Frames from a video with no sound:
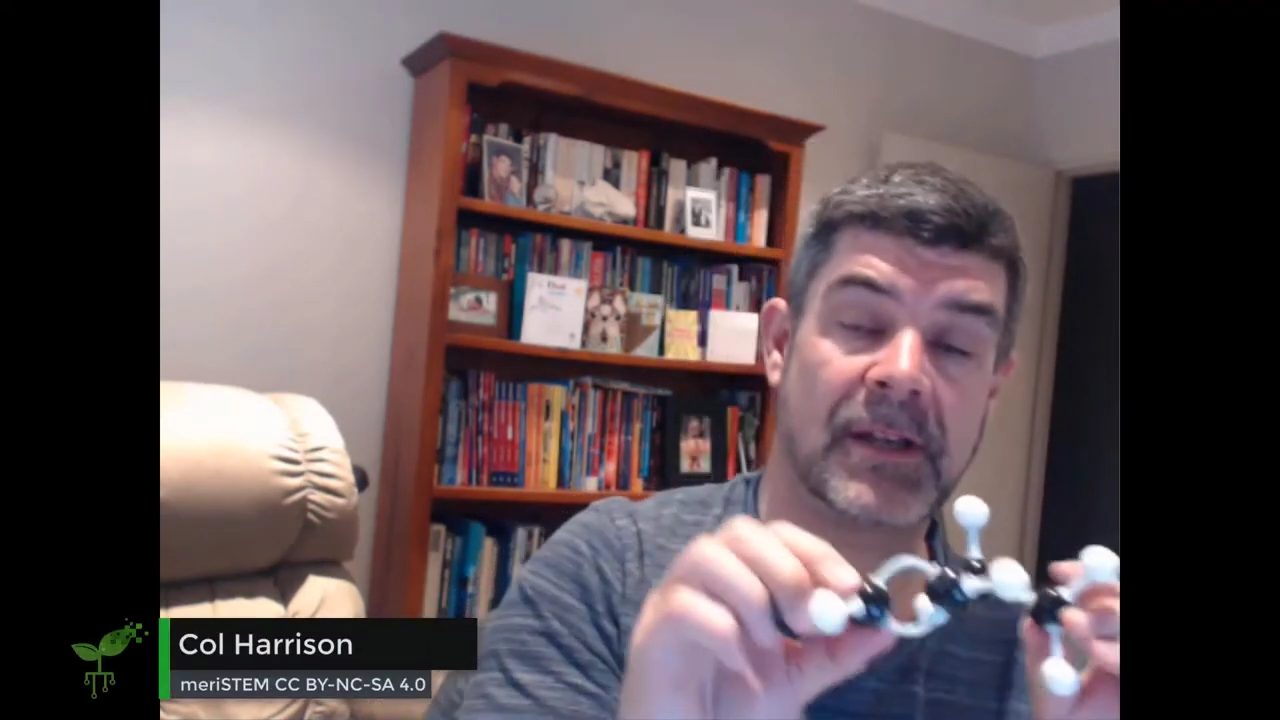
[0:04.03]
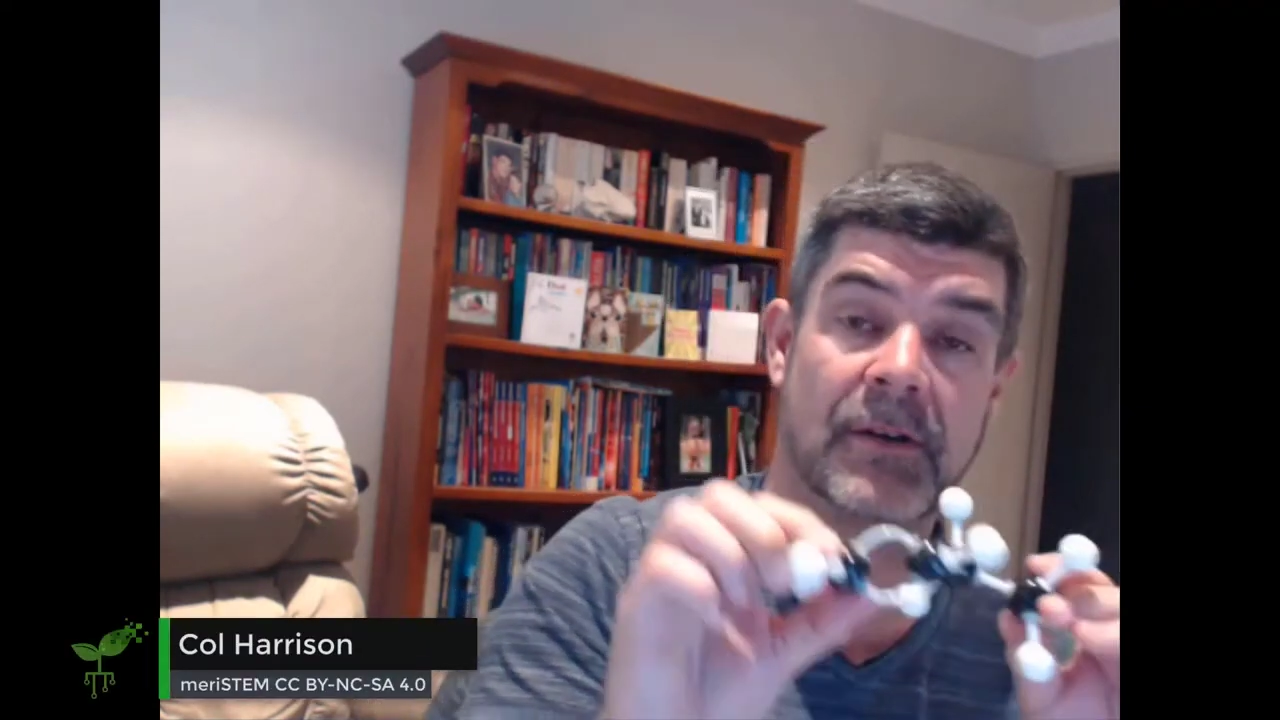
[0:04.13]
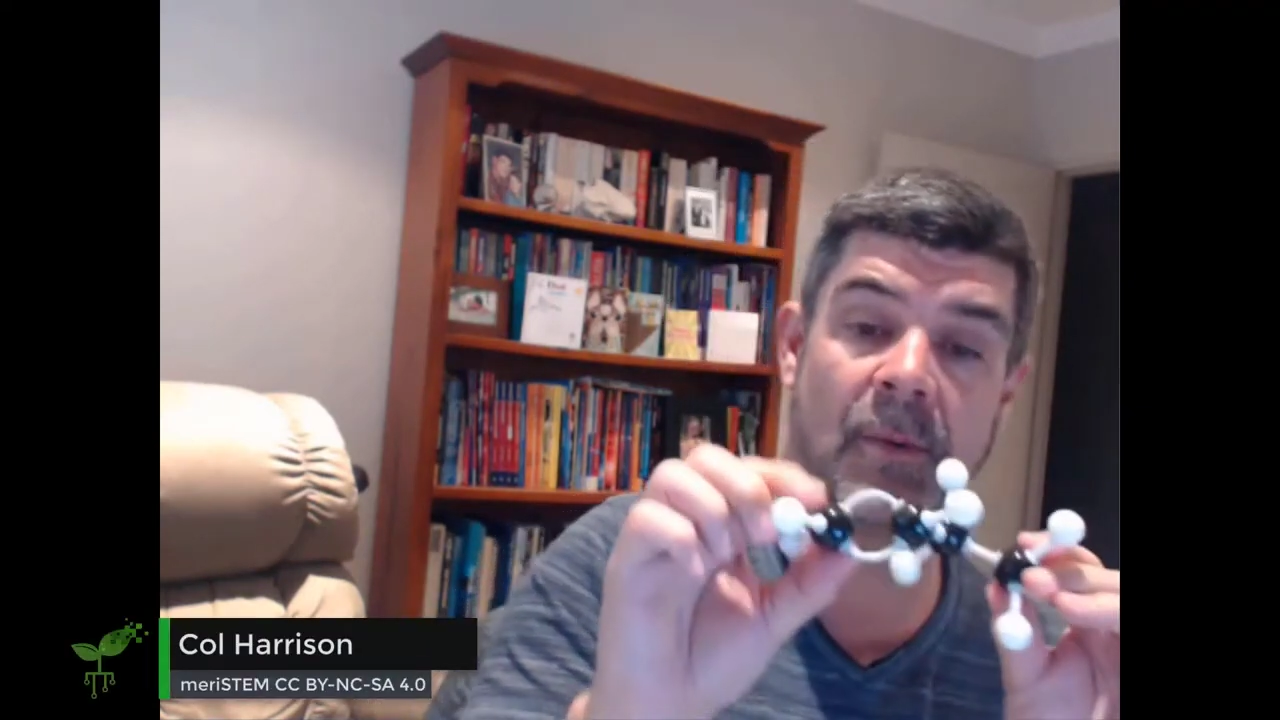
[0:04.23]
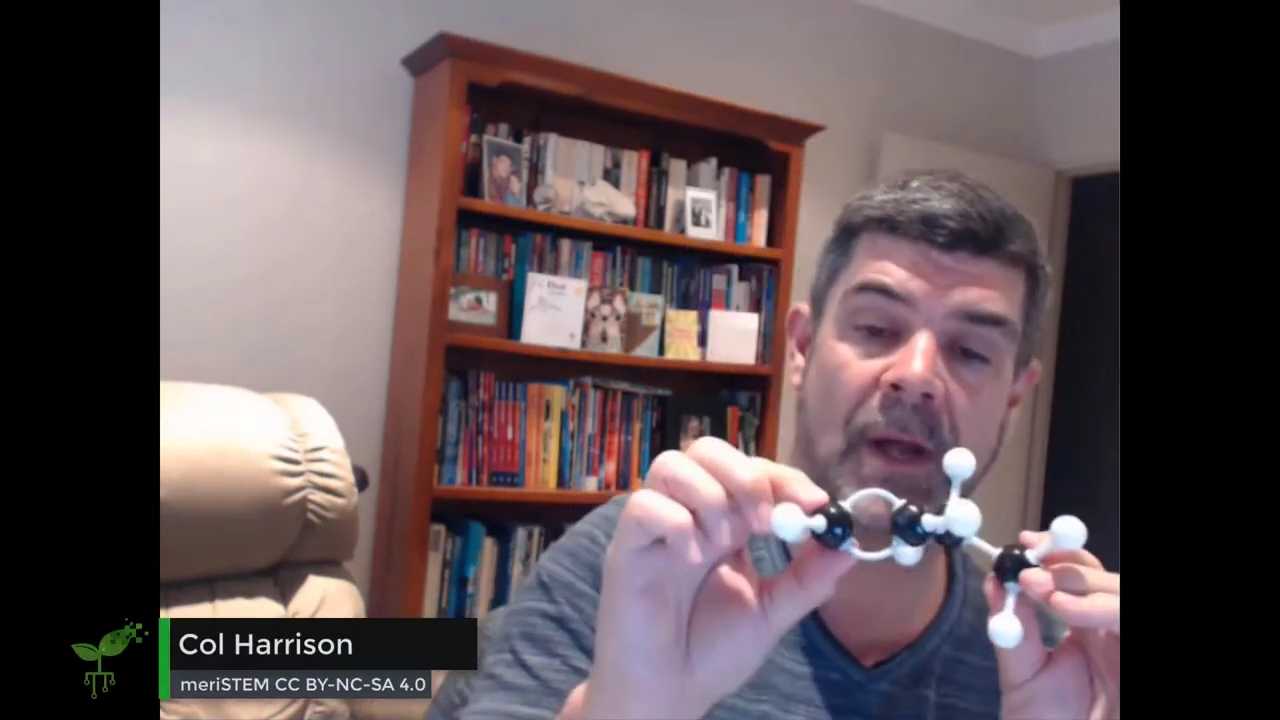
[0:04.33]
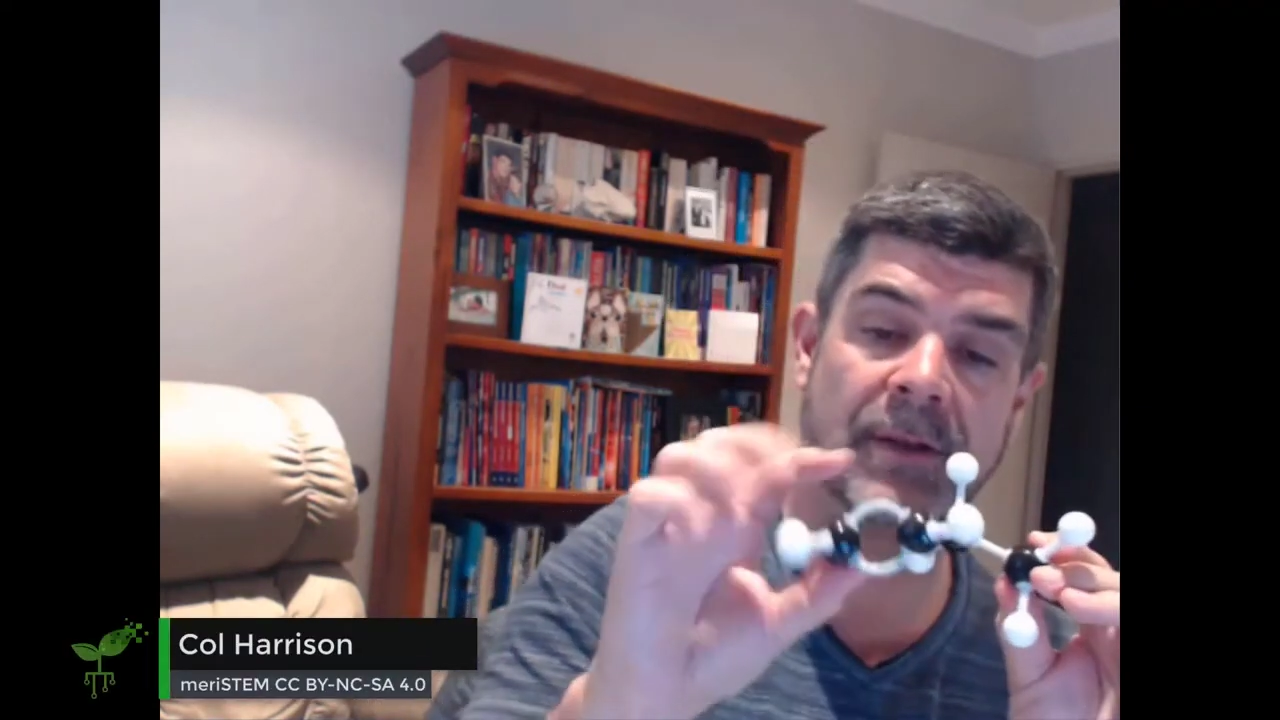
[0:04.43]

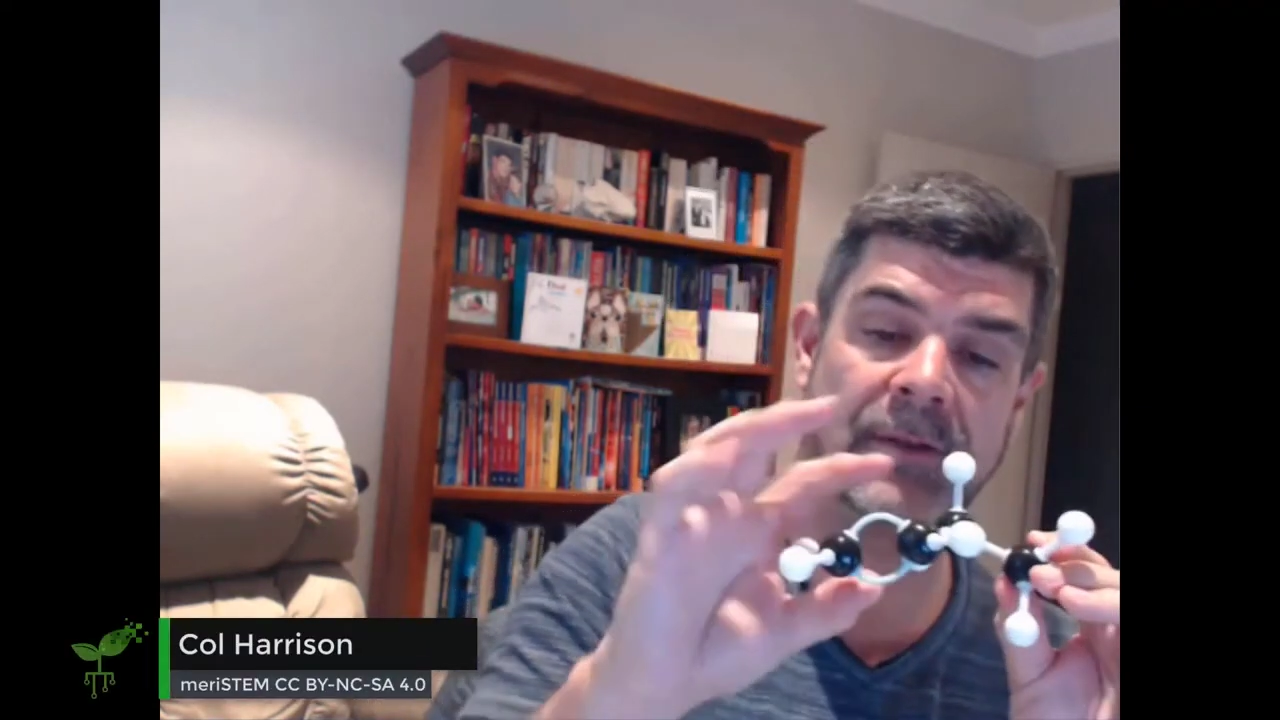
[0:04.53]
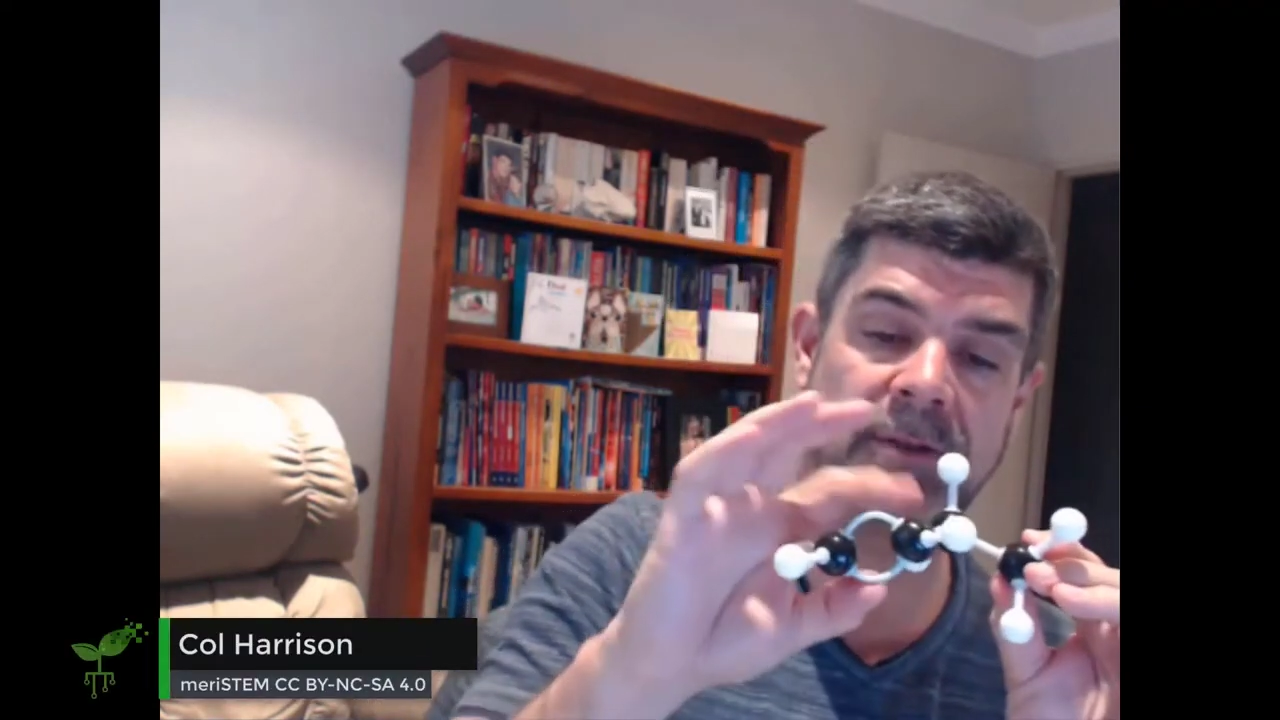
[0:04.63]
there are one,